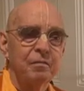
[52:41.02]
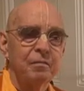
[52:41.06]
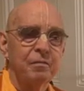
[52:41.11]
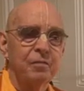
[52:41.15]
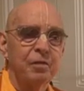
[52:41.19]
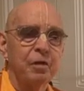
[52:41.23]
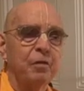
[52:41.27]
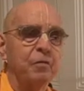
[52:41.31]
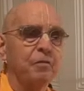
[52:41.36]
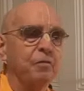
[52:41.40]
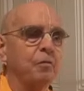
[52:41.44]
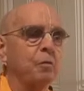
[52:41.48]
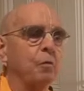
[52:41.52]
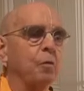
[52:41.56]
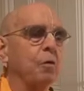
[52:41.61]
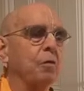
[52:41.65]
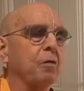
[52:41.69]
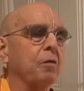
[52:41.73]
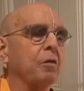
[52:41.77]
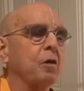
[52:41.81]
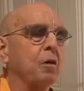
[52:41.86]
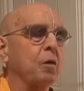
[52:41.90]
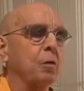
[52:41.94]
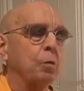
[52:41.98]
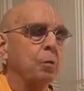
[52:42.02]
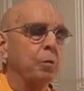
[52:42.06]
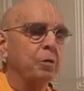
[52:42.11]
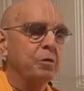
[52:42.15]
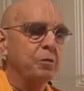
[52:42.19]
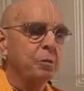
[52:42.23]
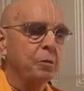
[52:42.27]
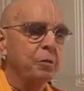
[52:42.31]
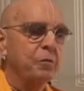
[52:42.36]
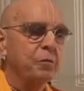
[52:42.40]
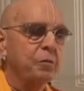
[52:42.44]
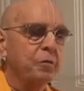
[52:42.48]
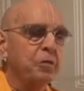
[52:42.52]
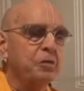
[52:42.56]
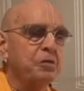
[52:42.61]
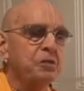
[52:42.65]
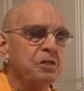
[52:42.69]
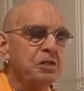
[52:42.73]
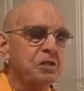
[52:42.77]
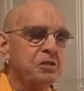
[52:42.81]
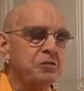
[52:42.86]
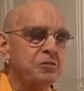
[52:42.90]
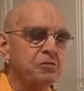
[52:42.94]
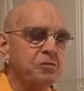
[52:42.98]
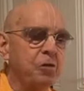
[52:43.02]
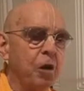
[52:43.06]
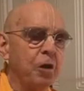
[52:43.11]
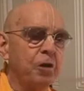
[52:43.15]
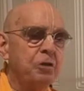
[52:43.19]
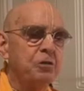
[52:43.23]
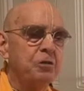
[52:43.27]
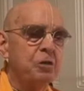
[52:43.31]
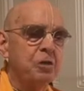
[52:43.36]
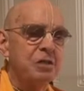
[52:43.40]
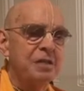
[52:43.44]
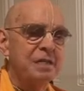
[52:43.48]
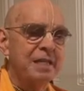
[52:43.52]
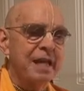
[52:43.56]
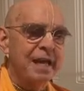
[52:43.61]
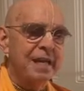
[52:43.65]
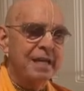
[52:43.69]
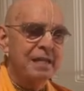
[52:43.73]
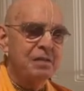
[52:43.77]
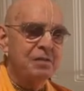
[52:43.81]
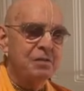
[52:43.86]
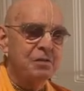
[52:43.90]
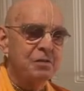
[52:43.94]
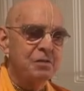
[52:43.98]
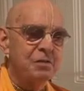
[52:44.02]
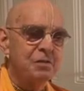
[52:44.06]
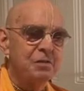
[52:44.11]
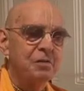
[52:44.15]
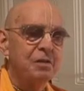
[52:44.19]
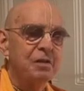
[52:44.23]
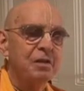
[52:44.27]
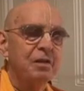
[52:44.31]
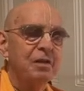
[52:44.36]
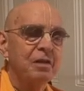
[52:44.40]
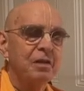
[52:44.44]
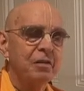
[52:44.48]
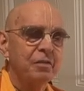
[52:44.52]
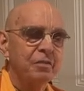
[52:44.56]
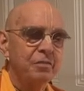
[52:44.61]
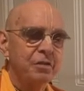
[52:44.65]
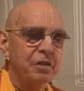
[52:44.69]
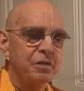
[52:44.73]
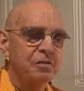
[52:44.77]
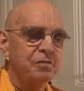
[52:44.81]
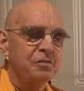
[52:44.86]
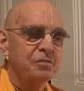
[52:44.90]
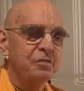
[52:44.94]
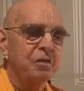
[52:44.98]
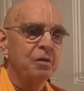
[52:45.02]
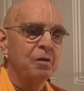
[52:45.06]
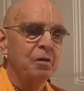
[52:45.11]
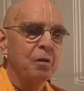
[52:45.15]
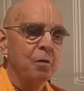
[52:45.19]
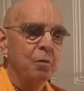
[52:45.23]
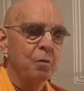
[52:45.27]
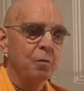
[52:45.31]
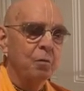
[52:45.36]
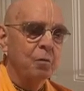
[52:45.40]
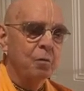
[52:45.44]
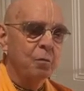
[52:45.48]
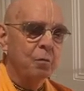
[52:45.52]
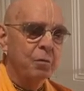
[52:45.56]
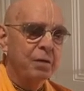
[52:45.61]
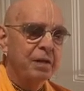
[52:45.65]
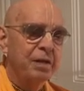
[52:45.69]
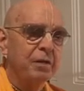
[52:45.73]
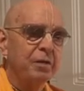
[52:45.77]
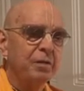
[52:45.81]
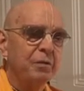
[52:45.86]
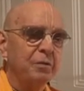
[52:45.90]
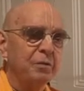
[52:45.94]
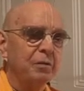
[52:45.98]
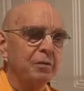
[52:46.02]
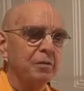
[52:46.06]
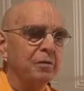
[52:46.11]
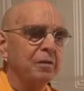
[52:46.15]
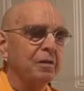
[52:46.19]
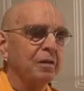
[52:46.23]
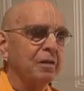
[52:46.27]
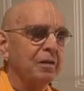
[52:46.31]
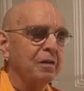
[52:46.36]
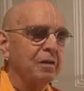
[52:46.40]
Therefore, when you first start to taste this real